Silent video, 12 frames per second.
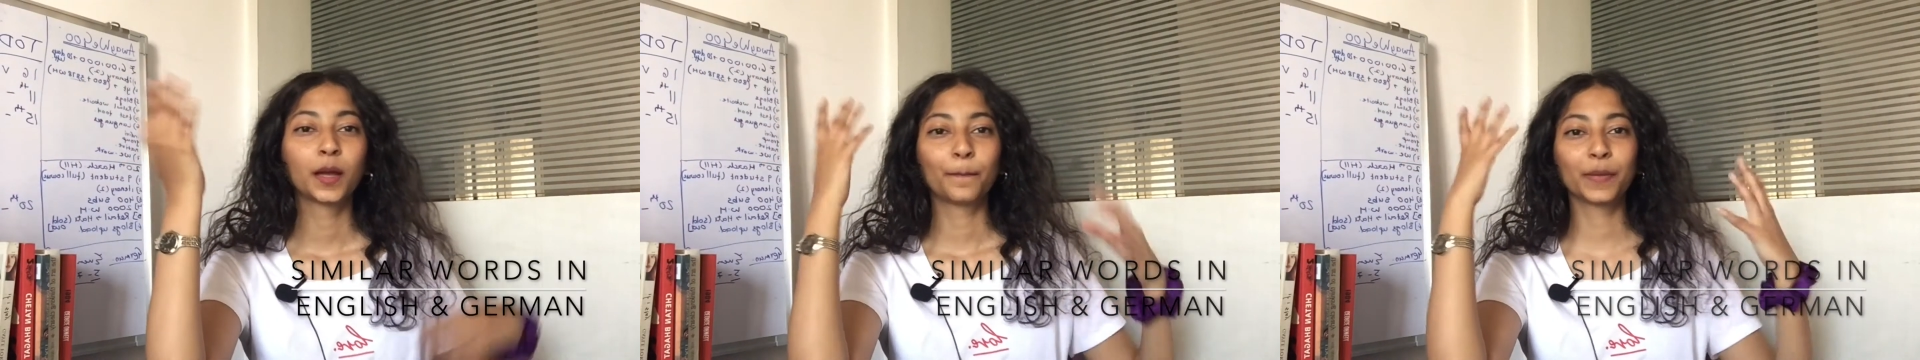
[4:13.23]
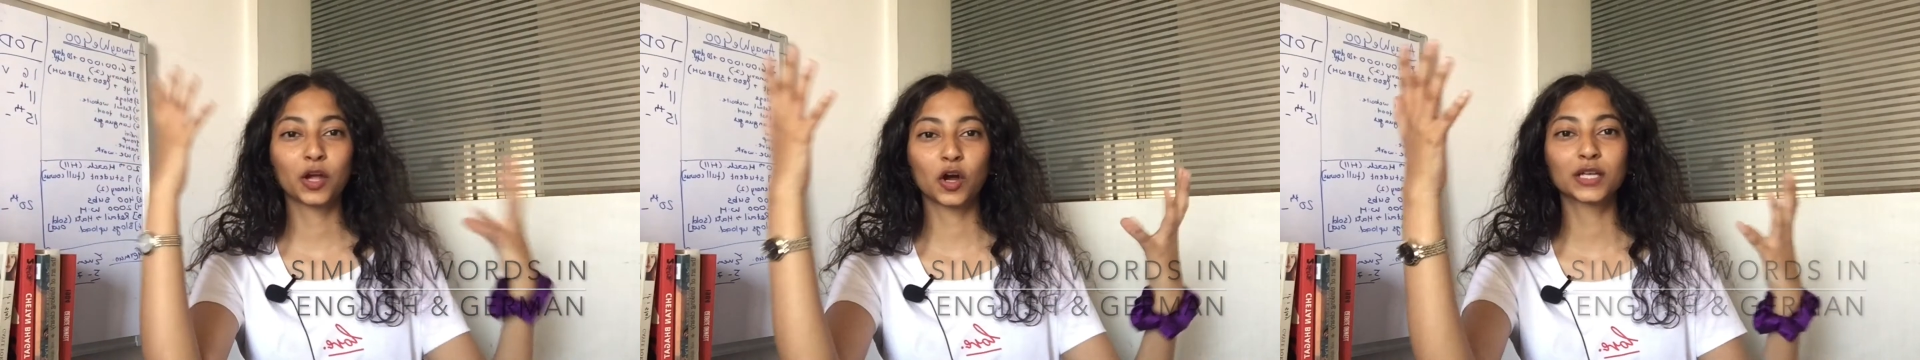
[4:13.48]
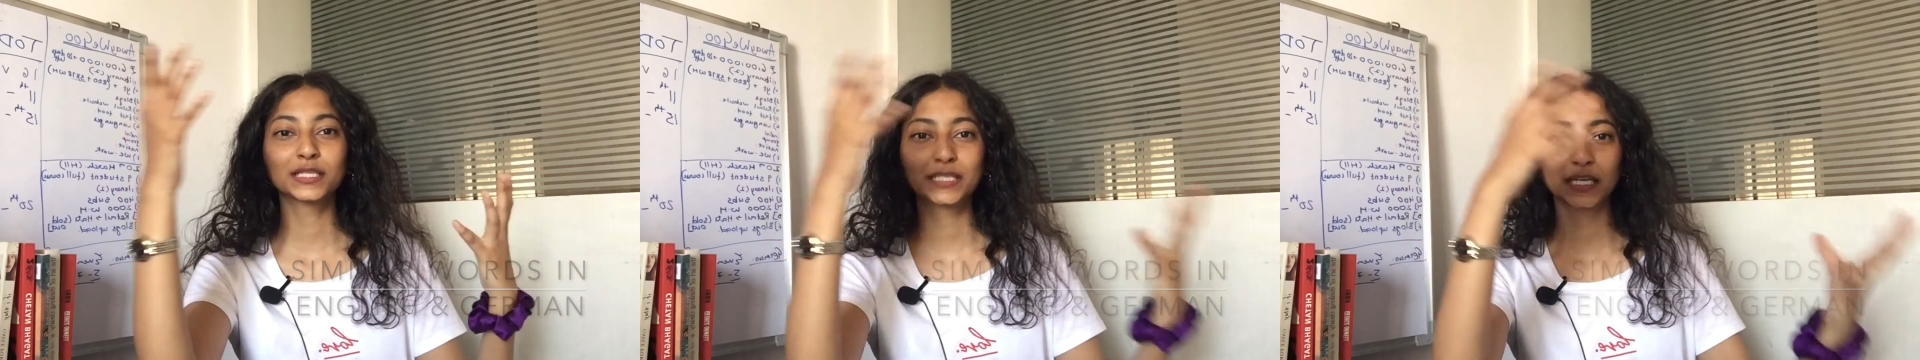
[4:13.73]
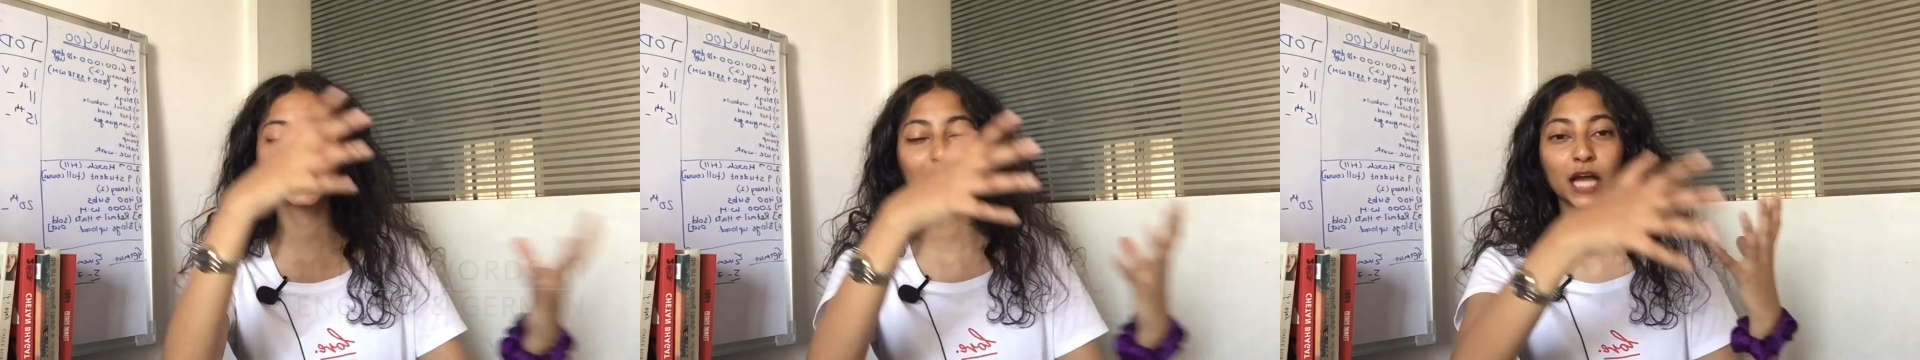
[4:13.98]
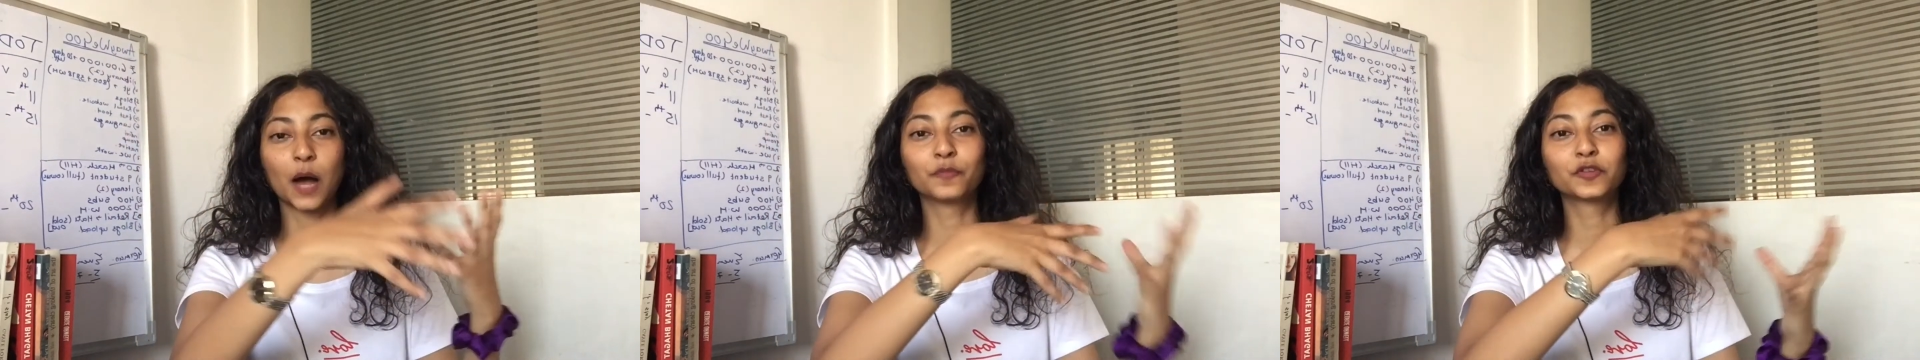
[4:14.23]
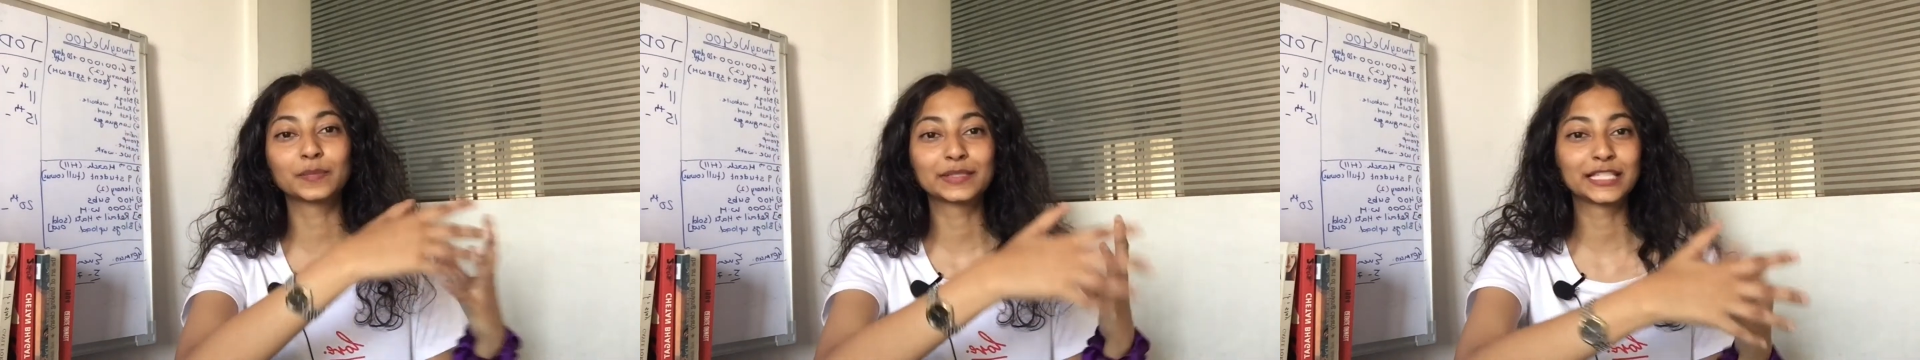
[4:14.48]
because they come
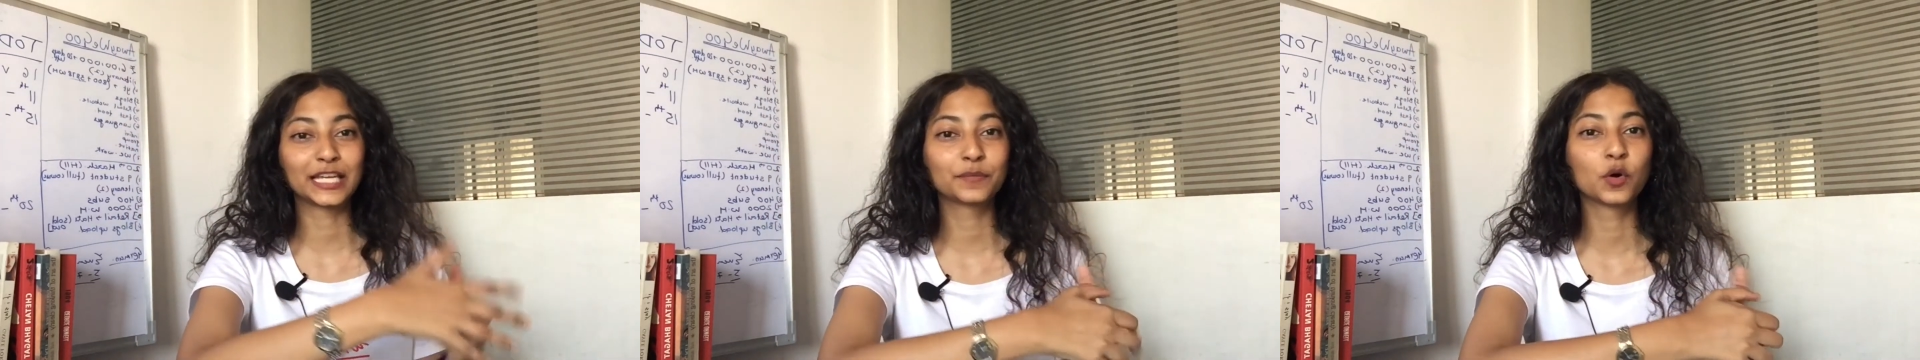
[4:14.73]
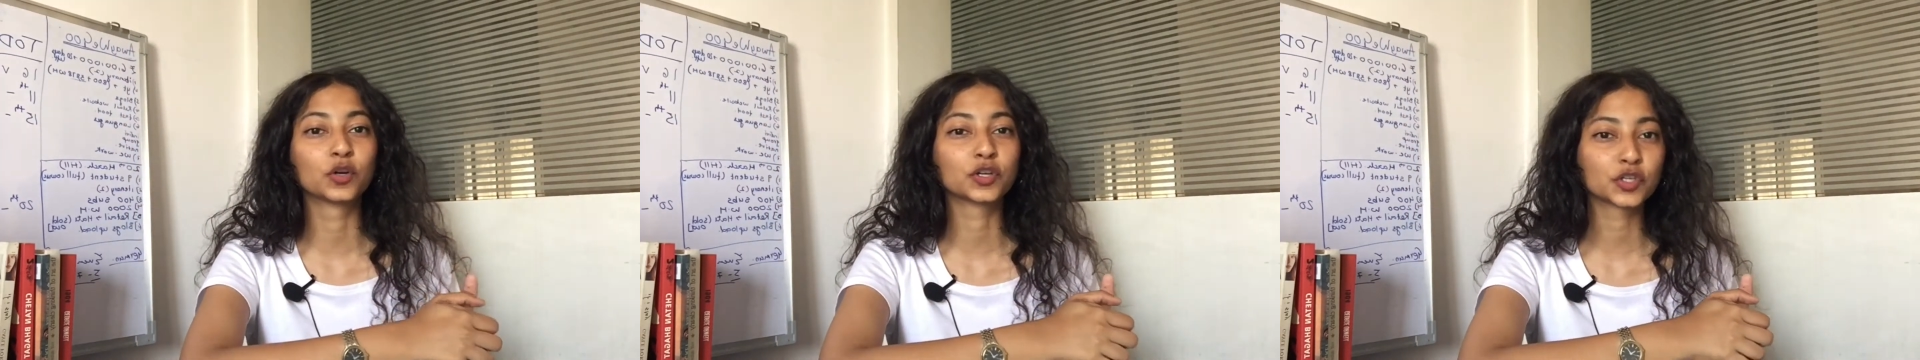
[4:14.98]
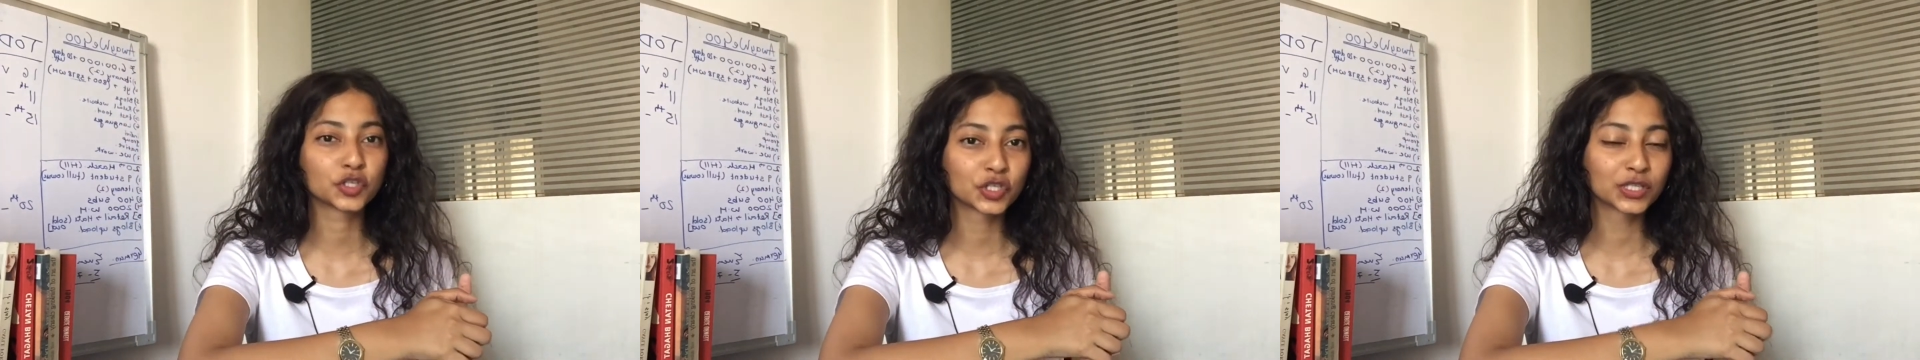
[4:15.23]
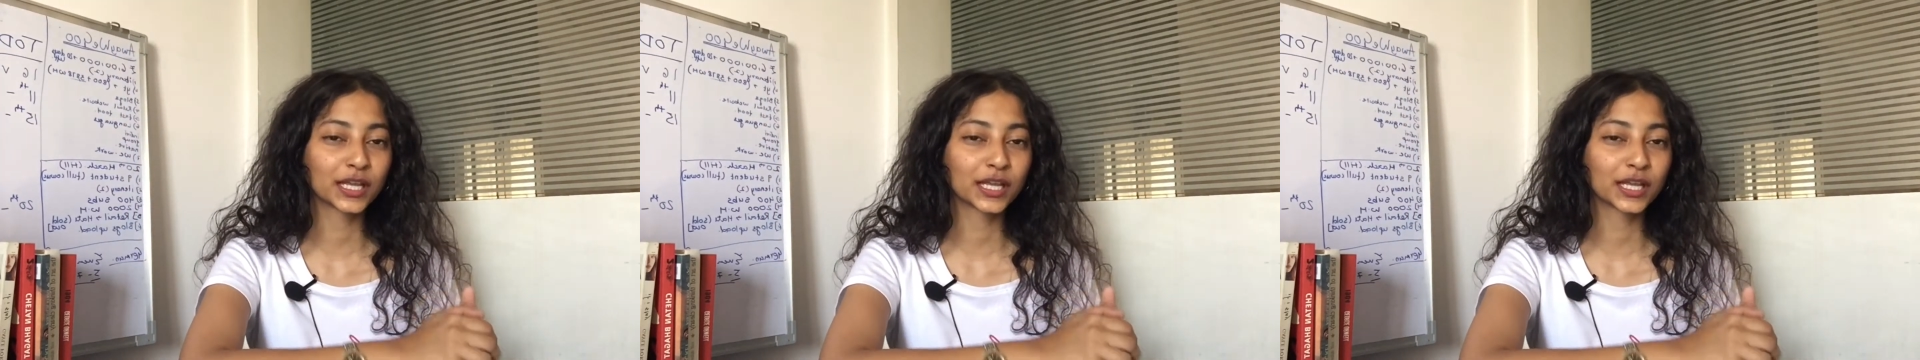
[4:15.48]
from the same origin,